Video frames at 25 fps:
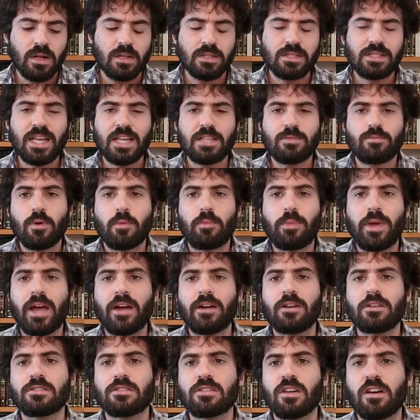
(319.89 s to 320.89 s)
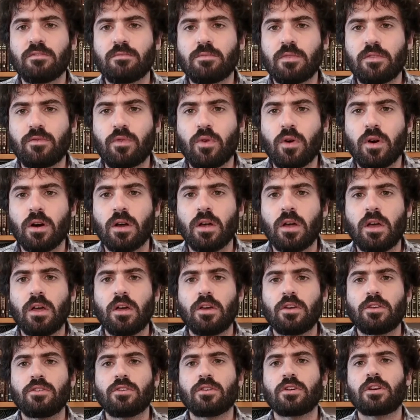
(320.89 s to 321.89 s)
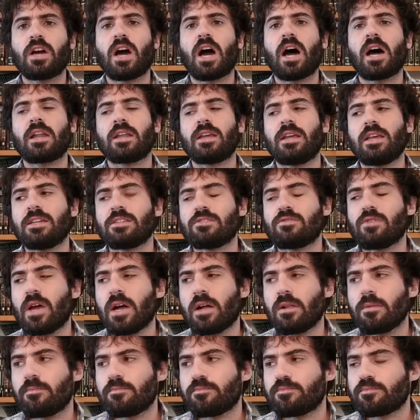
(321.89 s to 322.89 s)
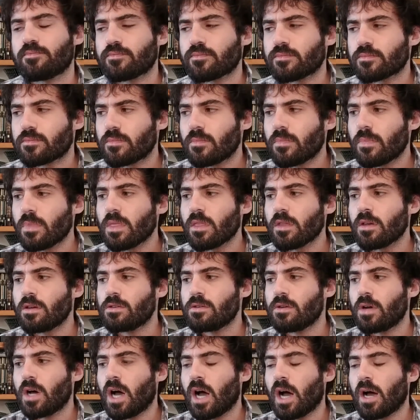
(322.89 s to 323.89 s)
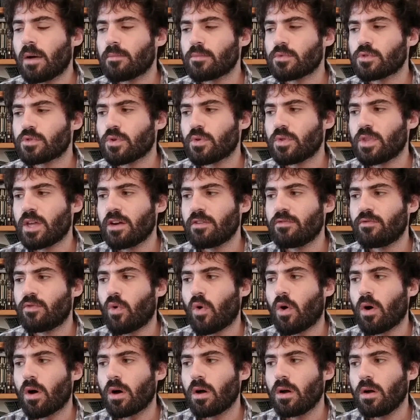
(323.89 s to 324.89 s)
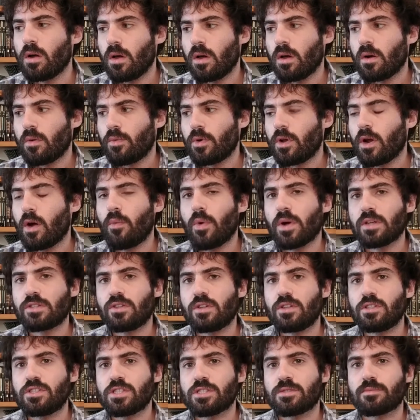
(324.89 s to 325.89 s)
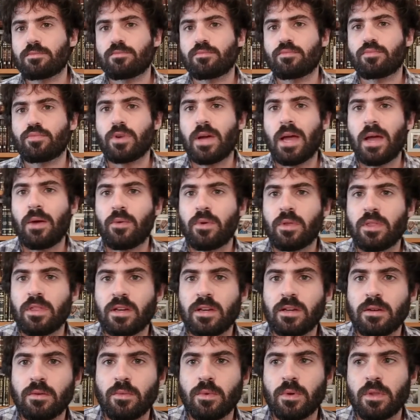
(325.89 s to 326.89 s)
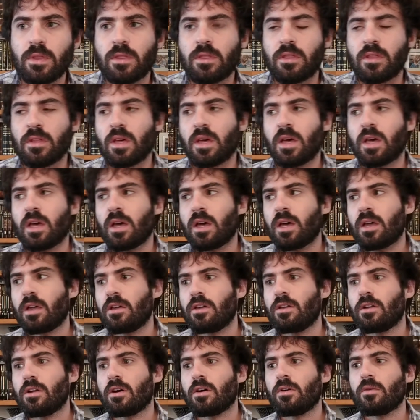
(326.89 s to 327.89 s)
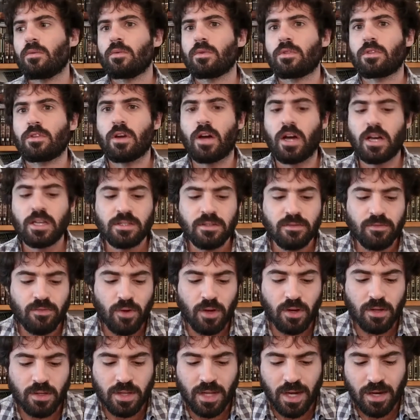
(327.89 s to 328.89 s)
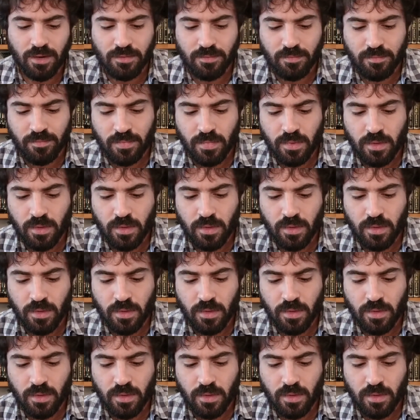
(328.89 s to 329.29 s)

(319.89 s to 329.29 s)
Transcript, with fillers: It says, prepare yourself before your God Israel. Um, so therefore, we don't want you to just pray with the, with the you know with your eyes and falling down.